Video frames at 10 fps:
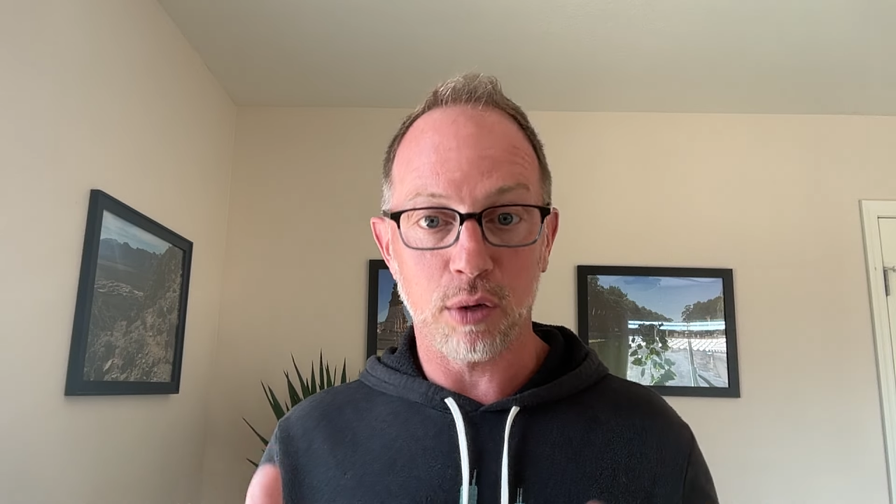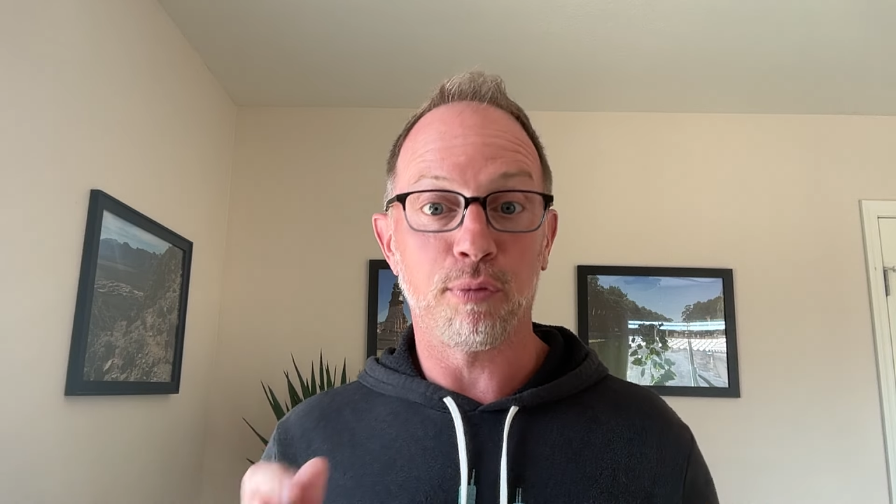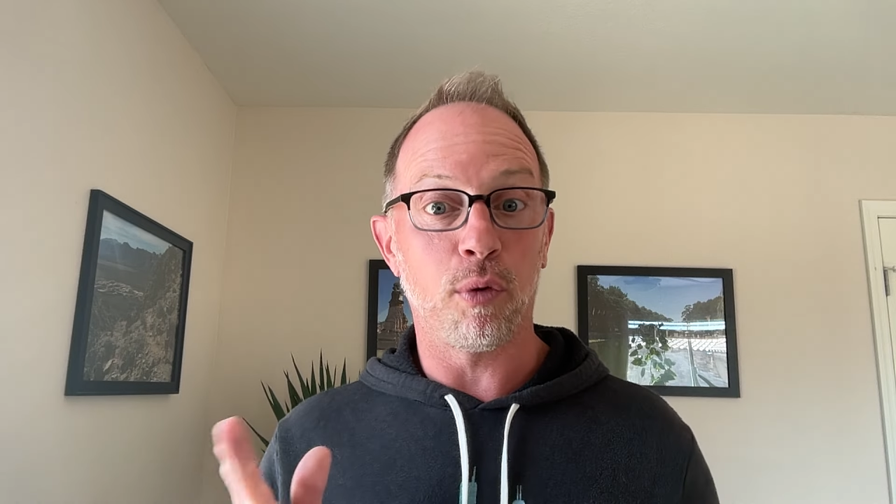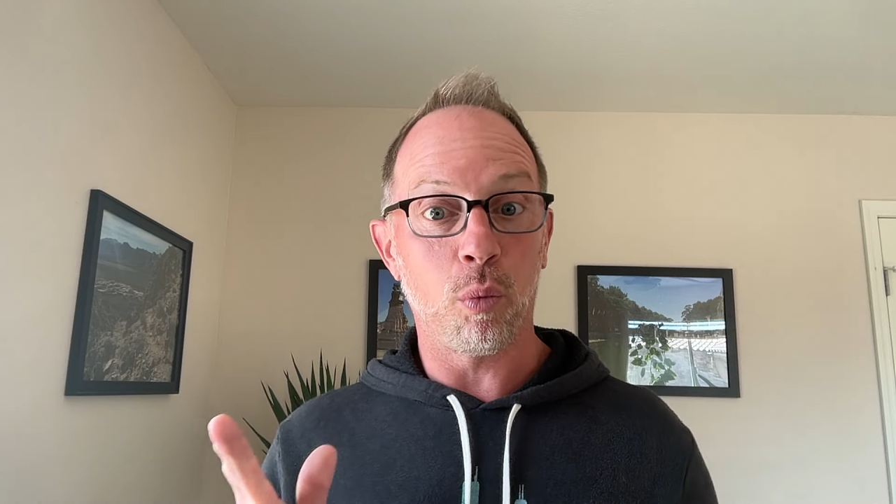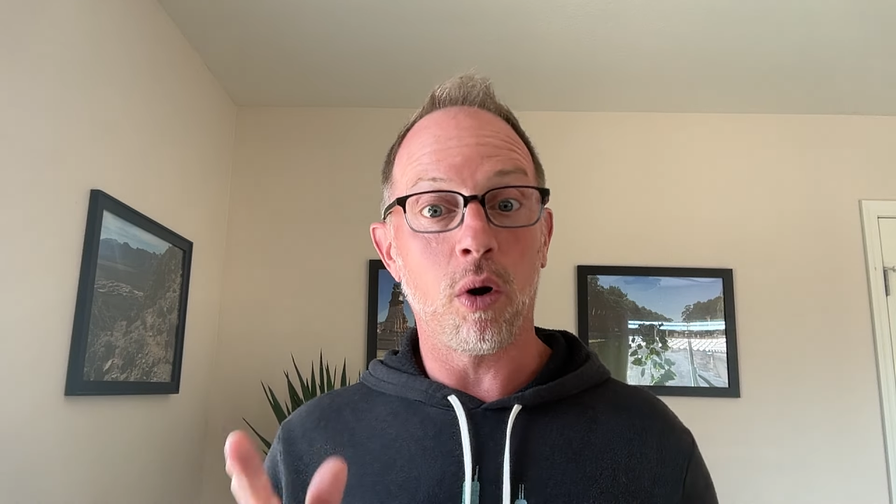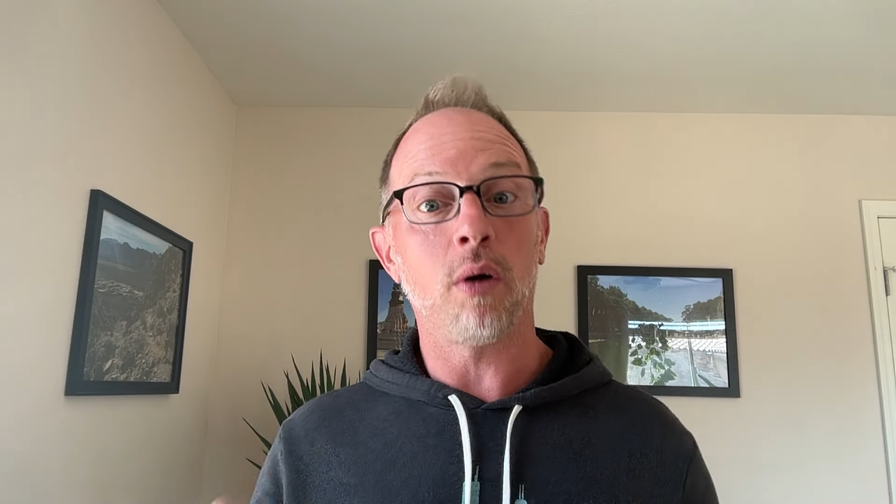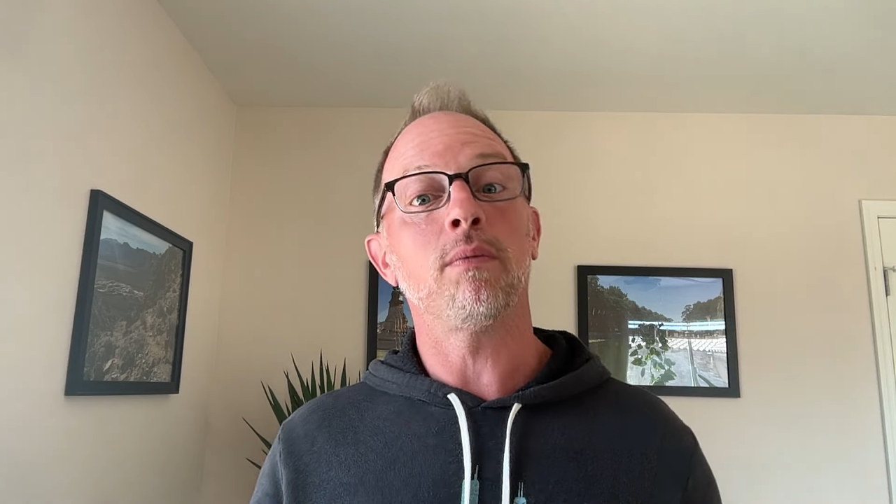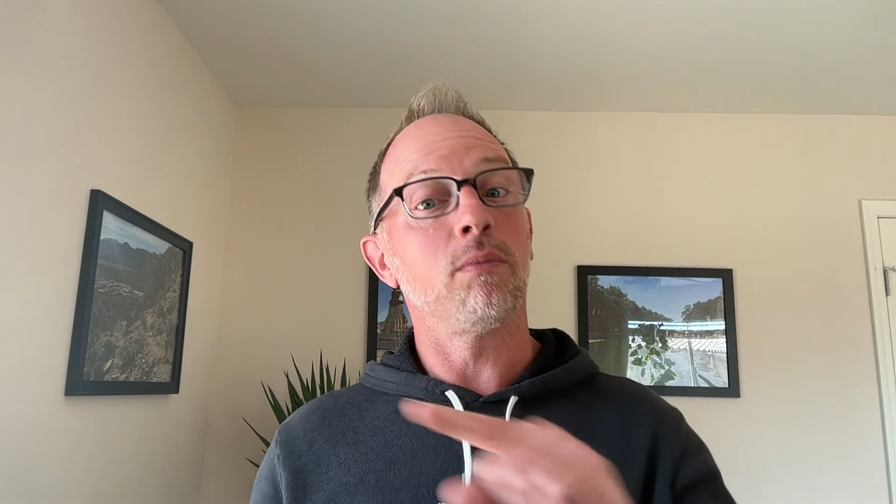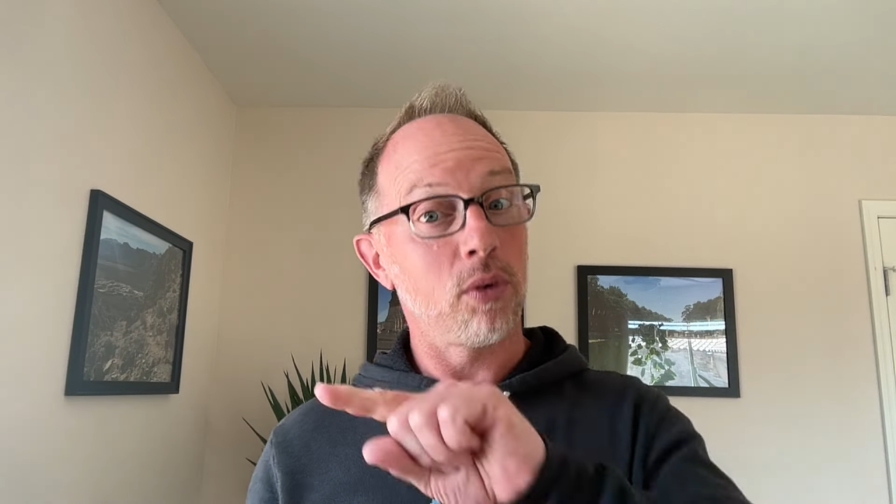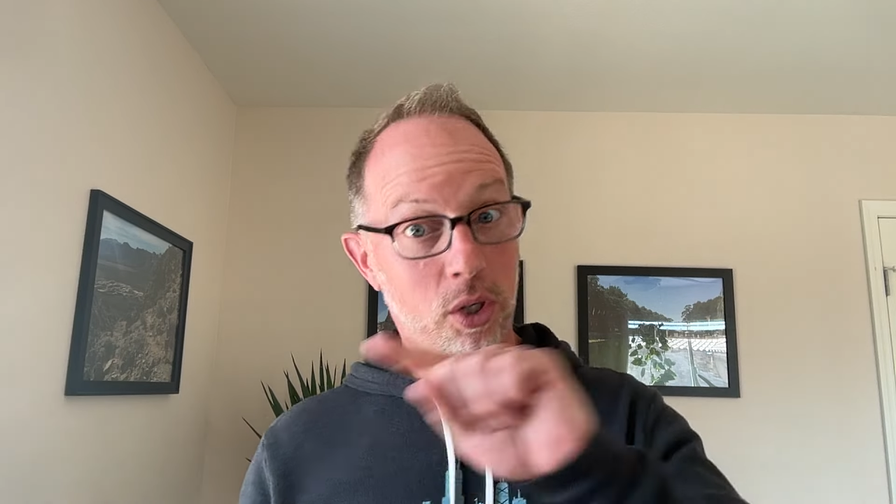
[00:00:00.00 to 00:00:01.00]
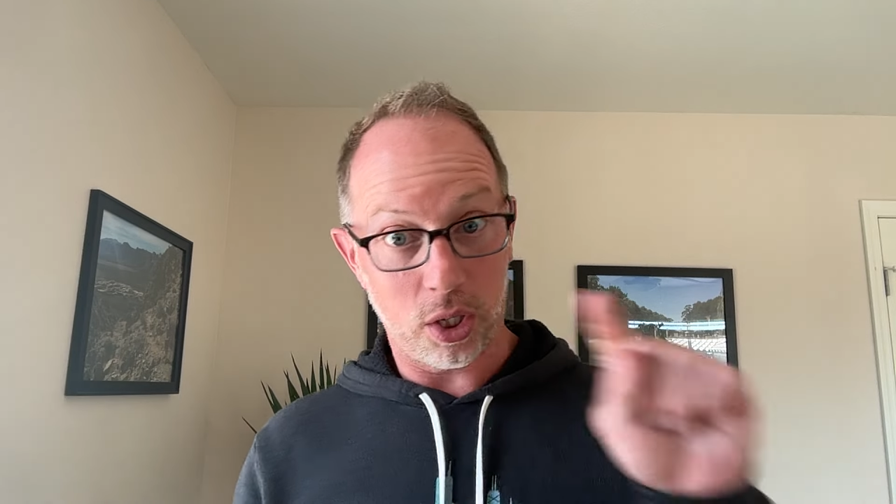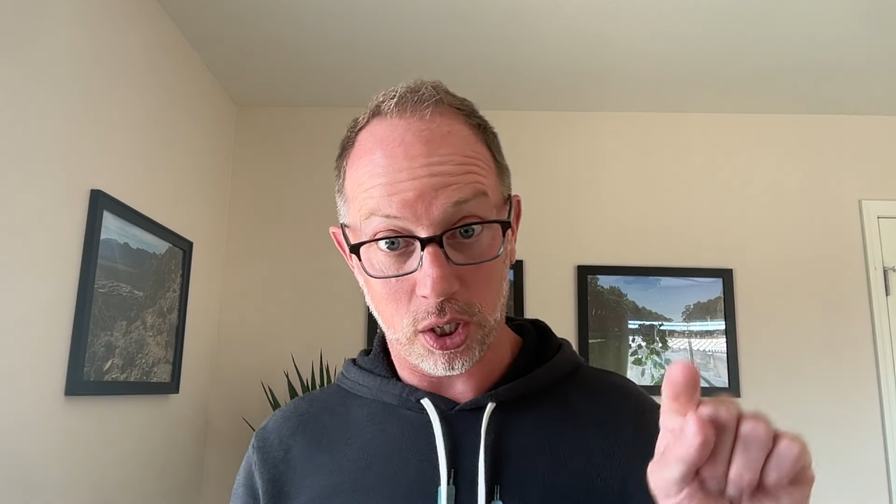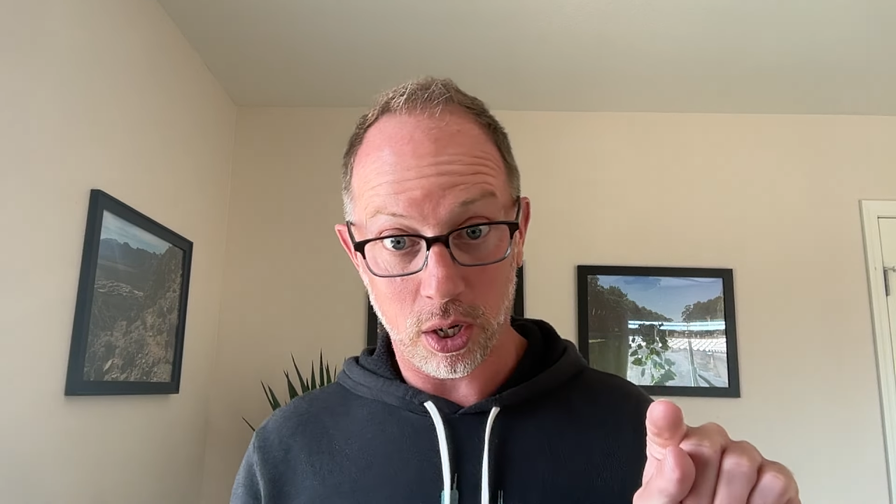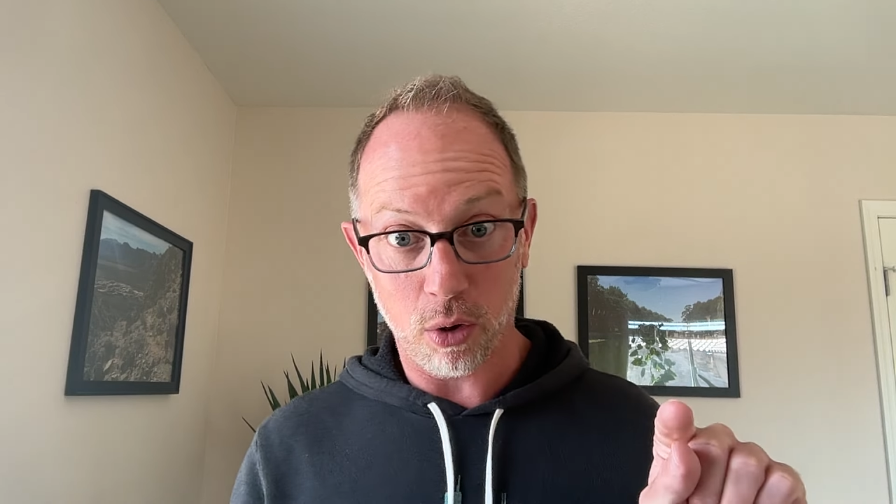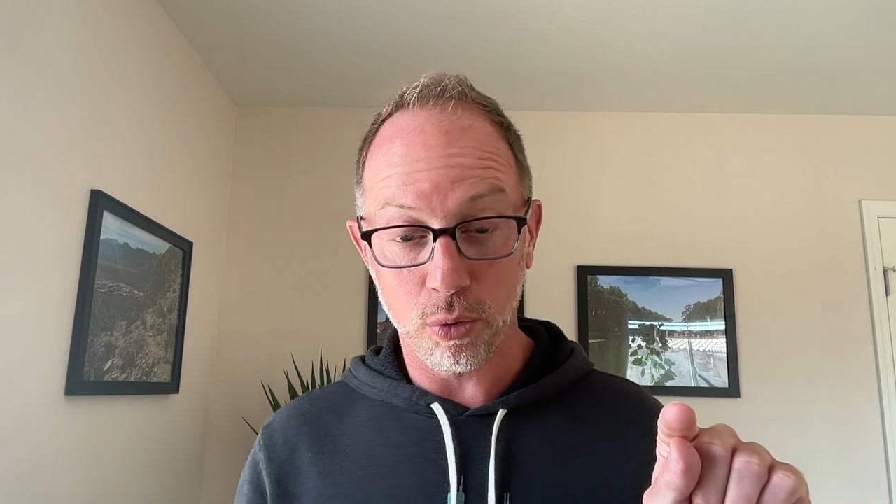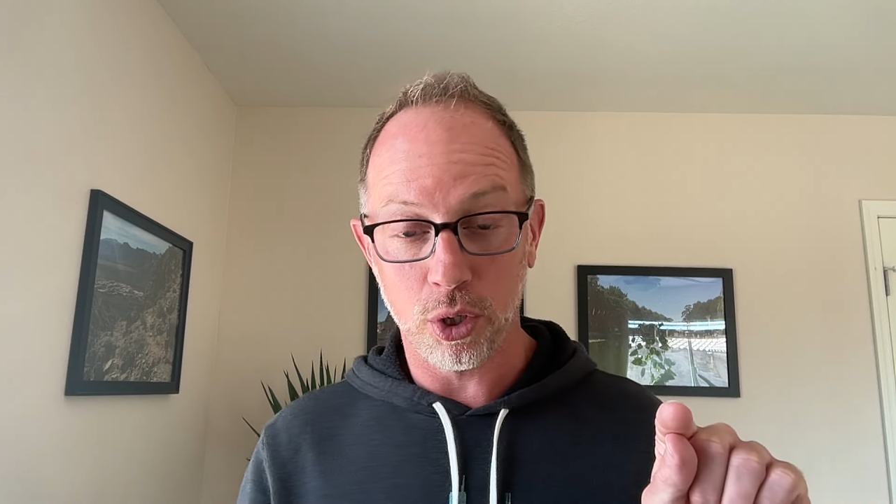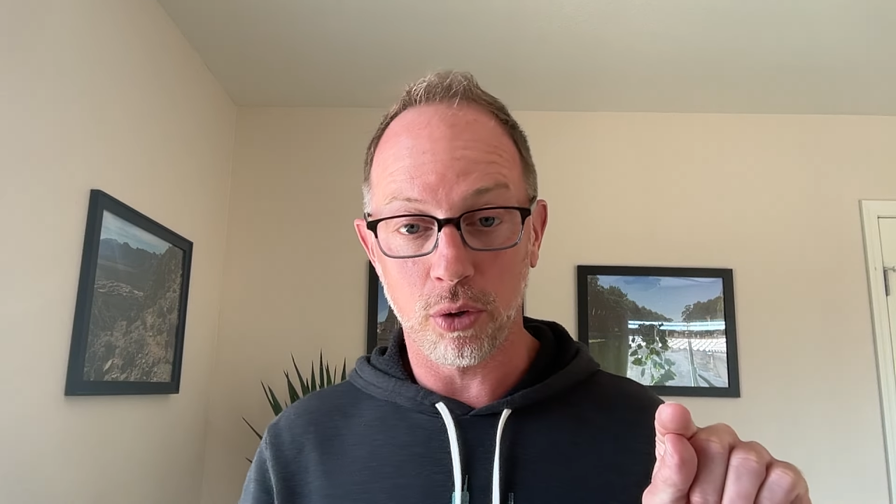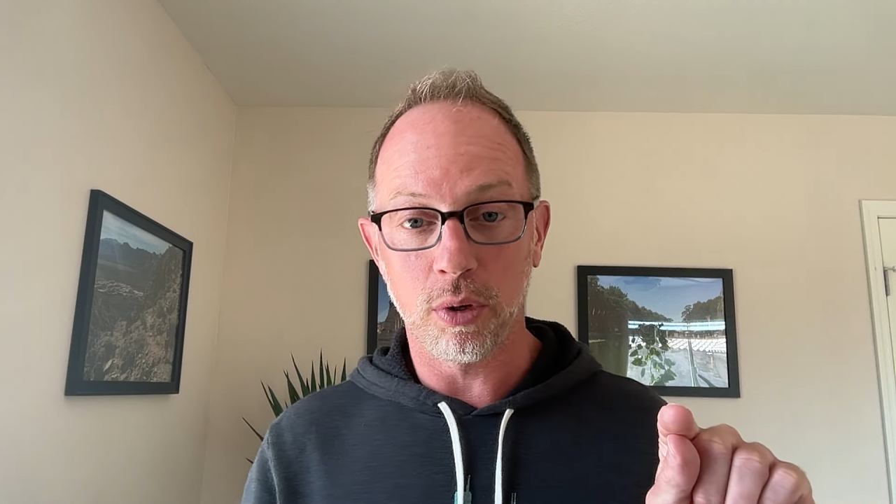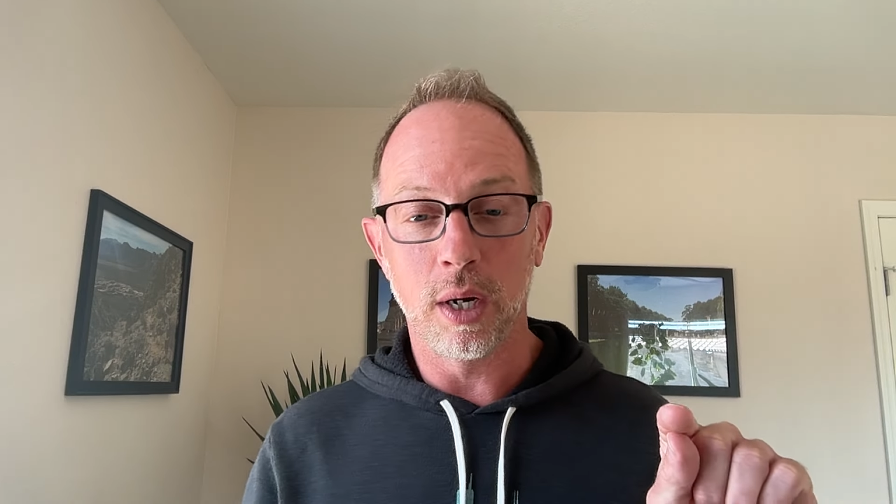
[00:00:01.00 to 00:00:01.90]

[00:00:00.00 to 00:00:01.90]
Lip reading: For what? Just told you.